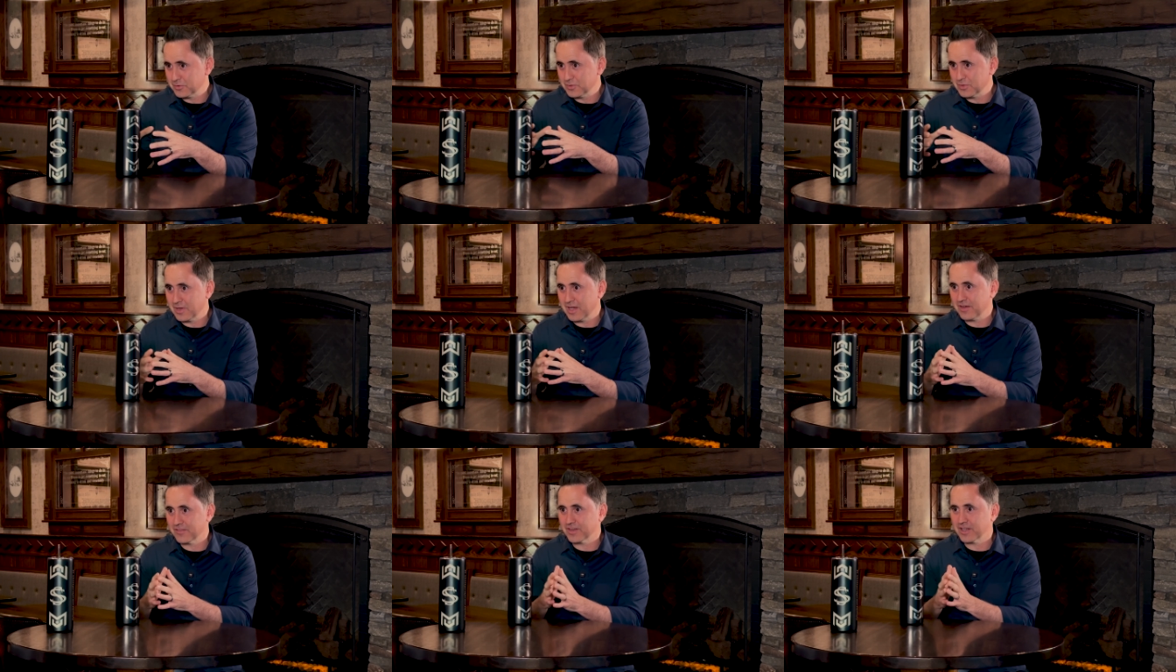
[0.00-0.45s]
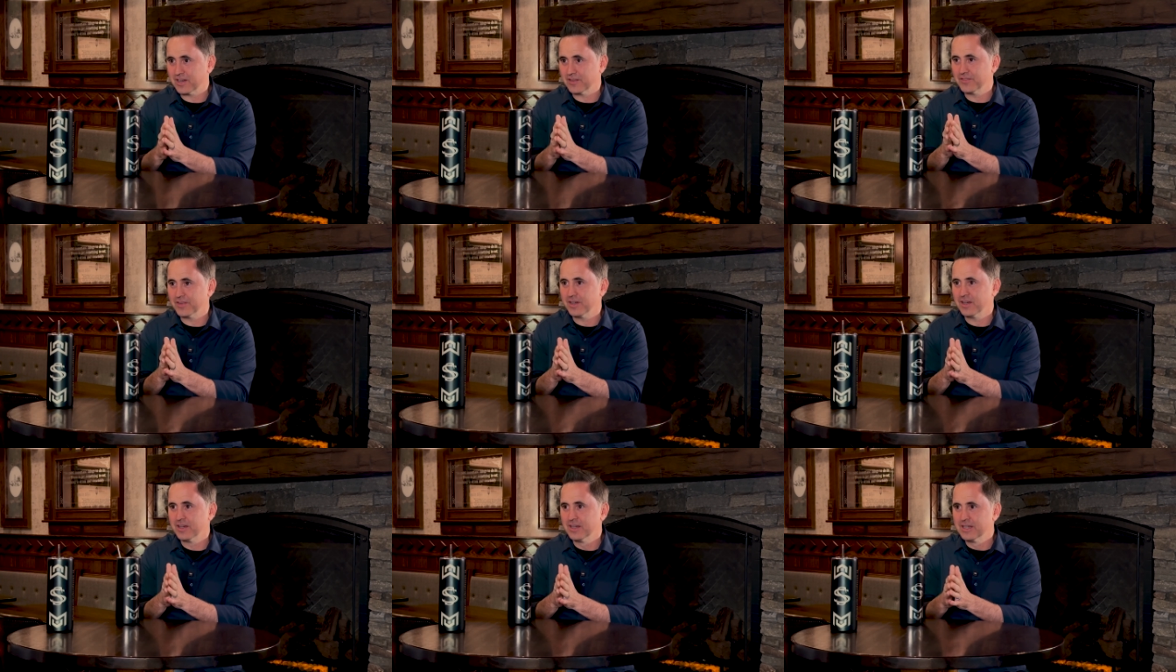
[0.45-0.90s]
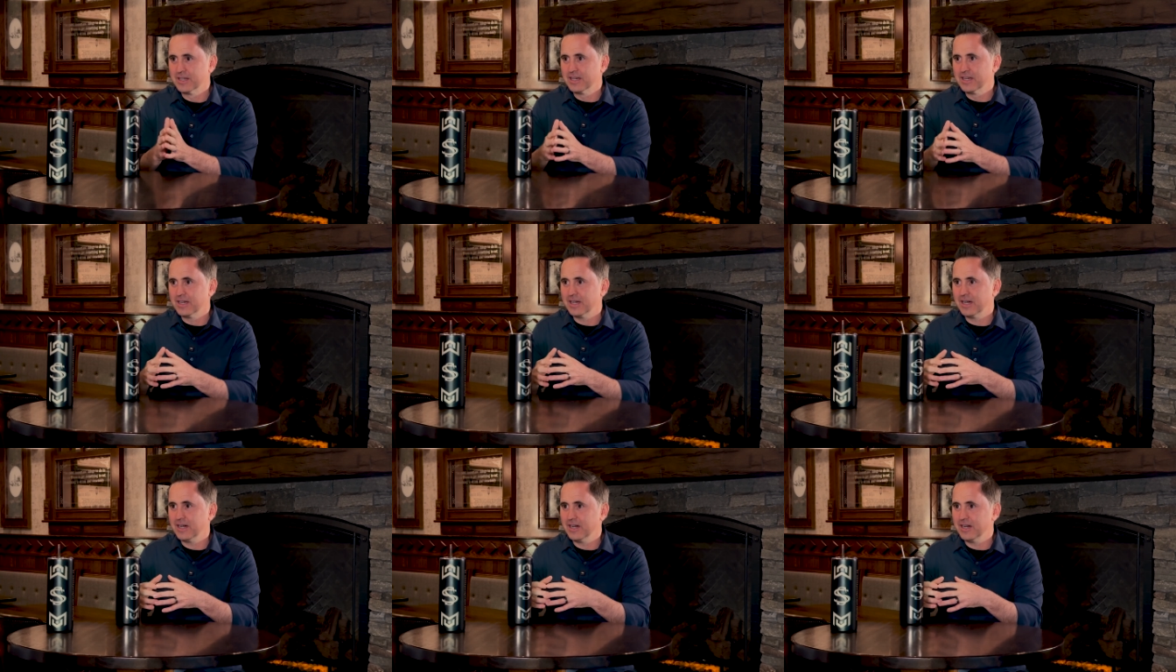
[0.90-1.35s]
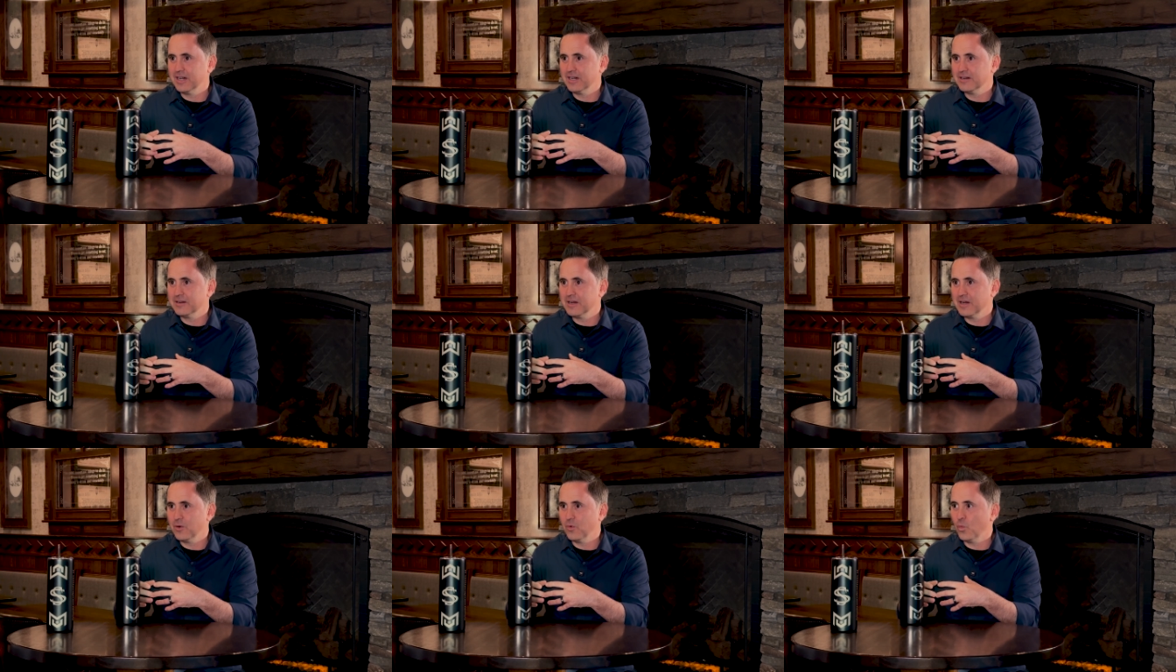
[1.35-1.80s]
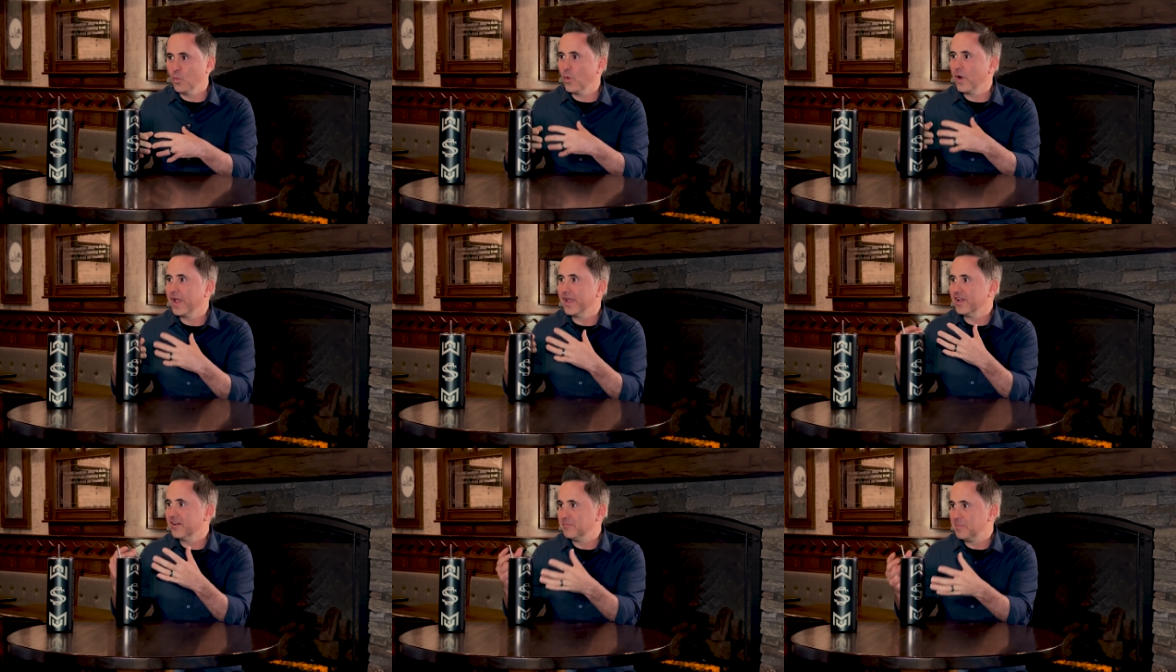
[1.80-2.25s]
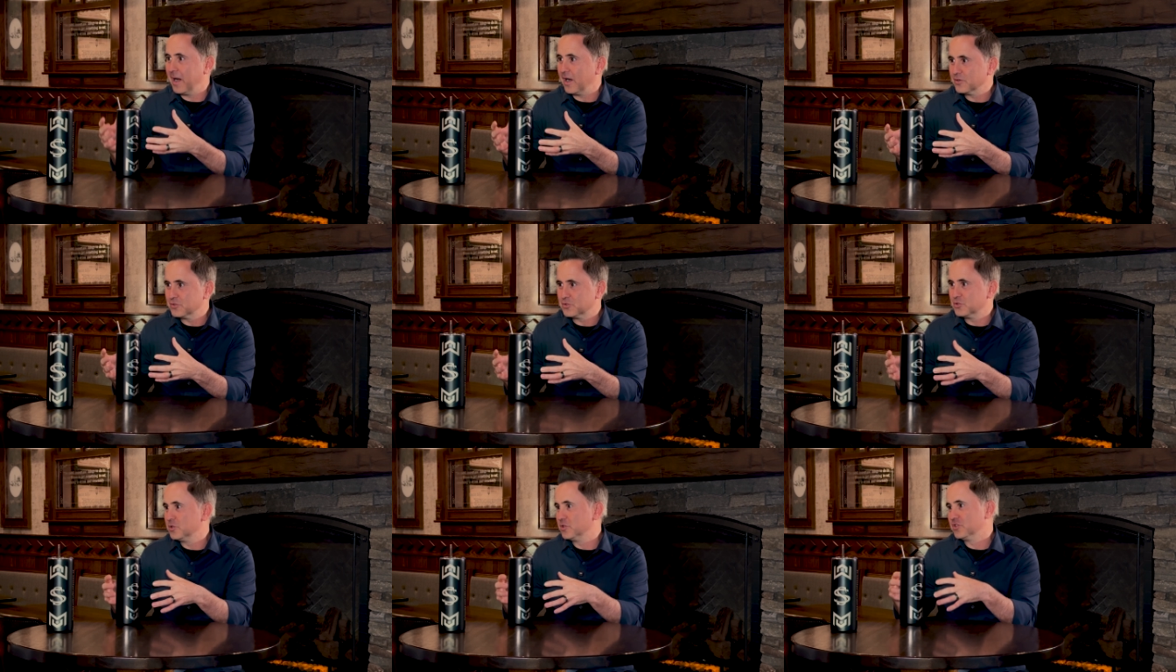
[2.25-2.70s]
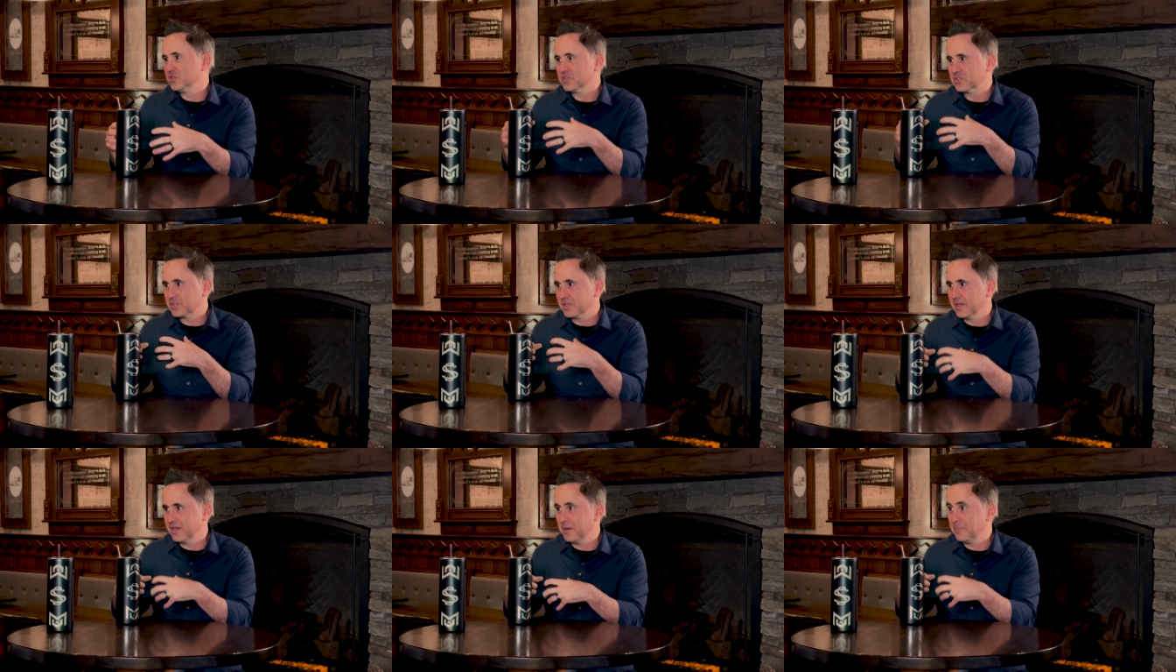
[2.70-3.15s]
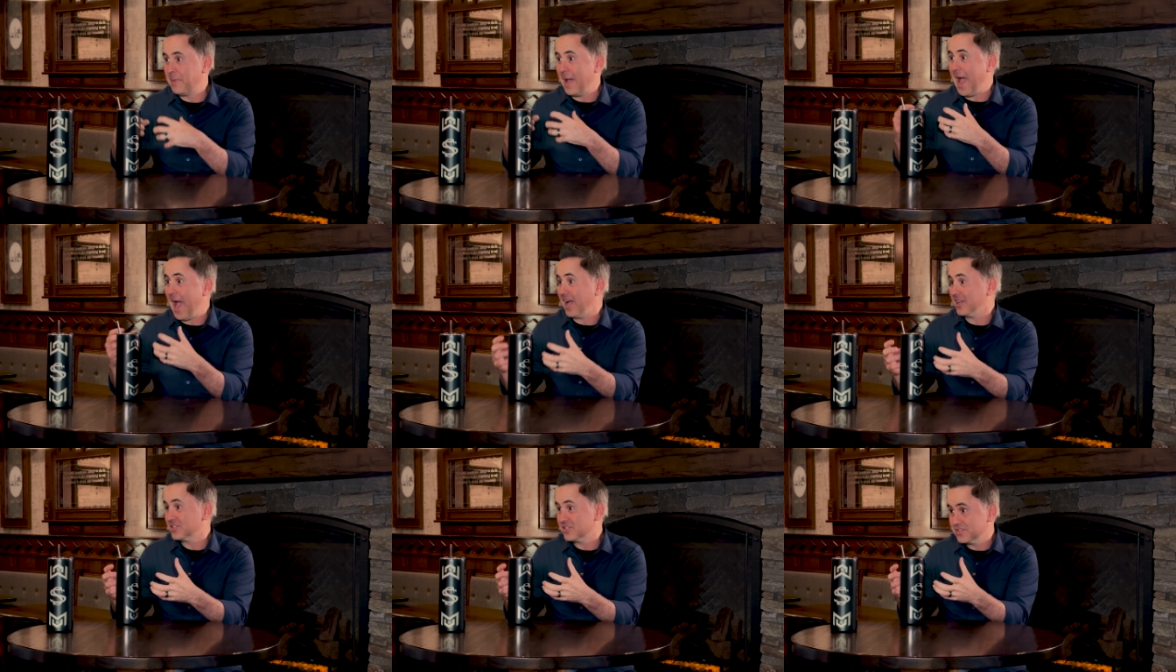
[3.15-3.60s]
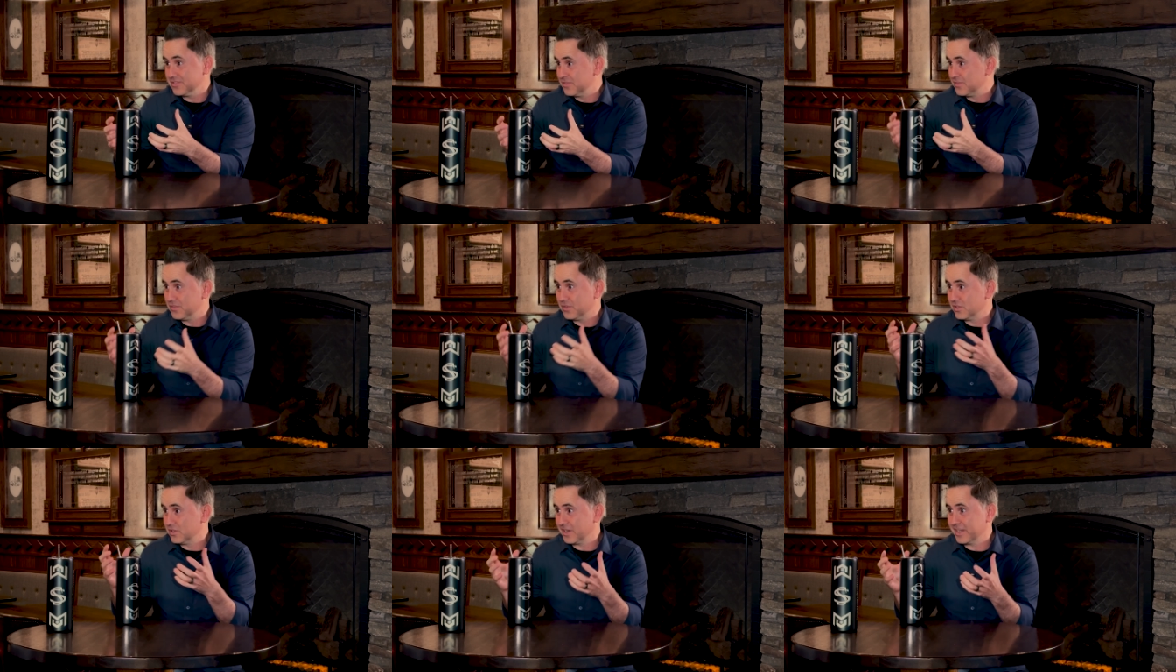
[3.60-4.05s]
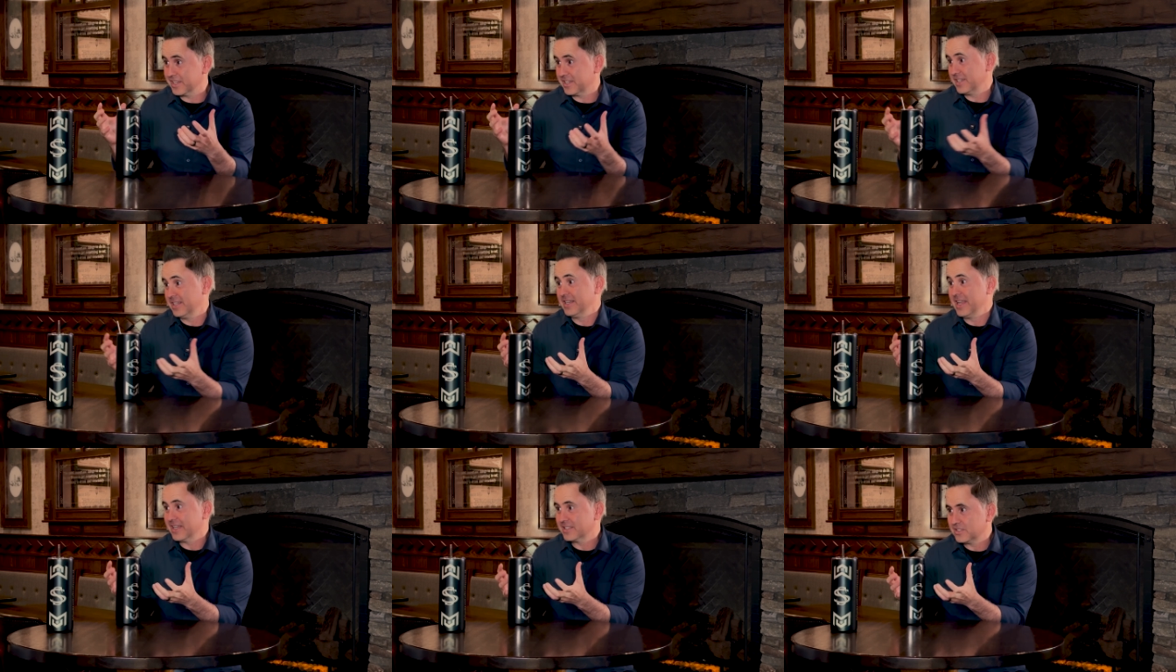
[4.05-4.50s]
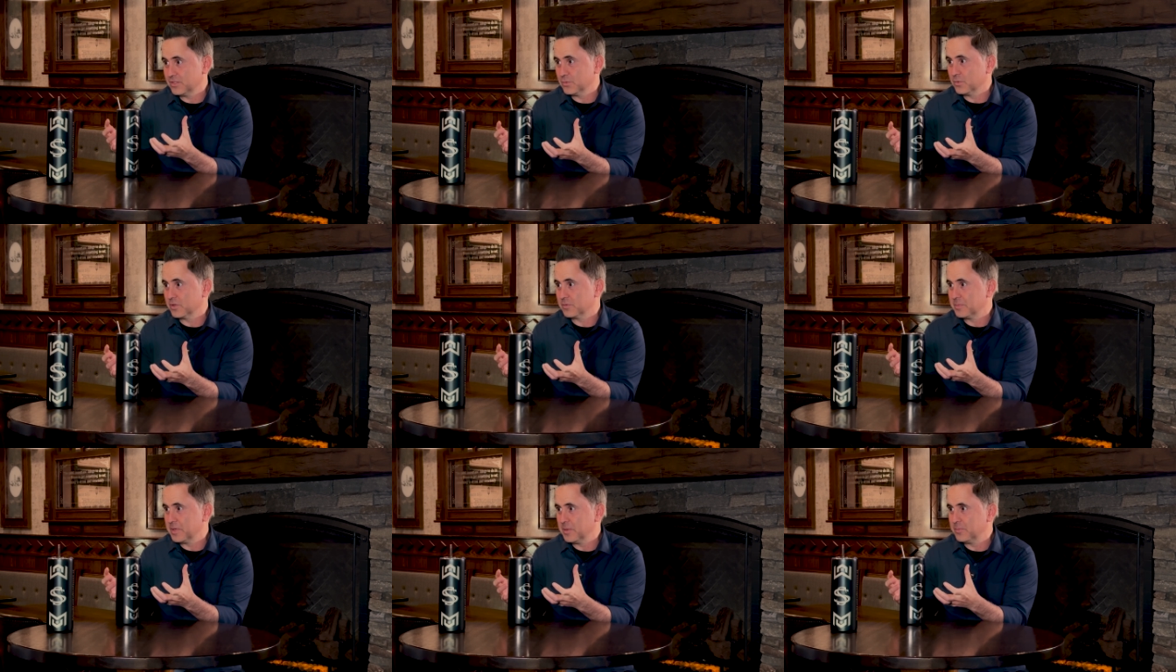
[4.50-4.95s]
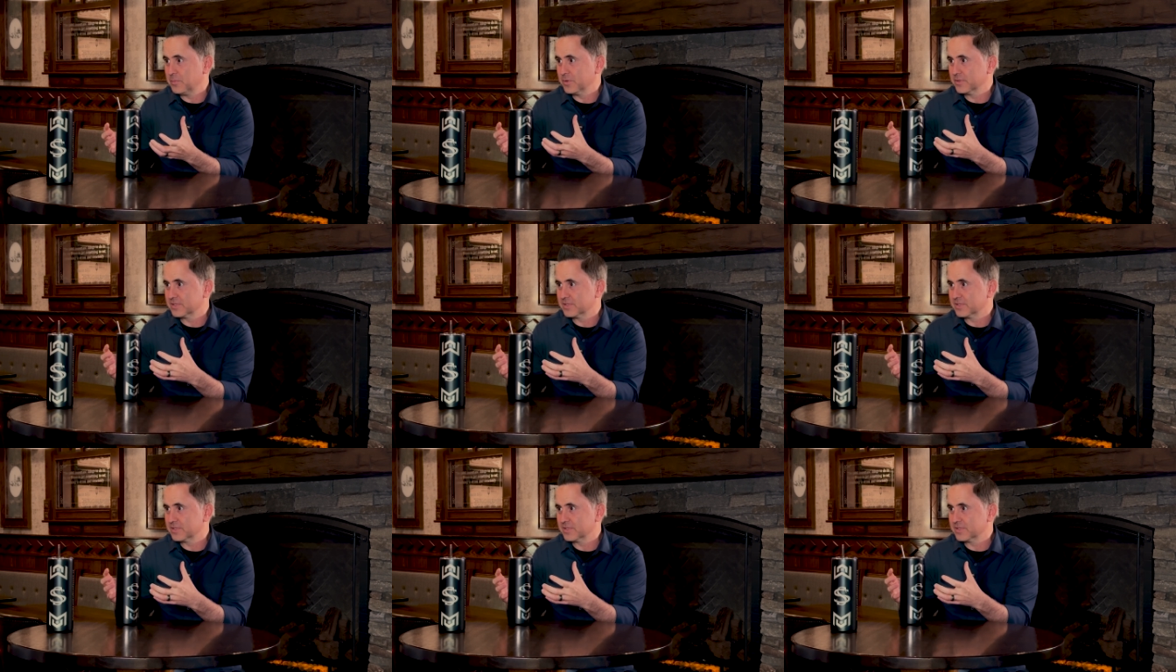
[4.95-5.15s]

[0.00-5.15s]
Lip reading: You have kind of a way about you, just a passion for like connecting with people.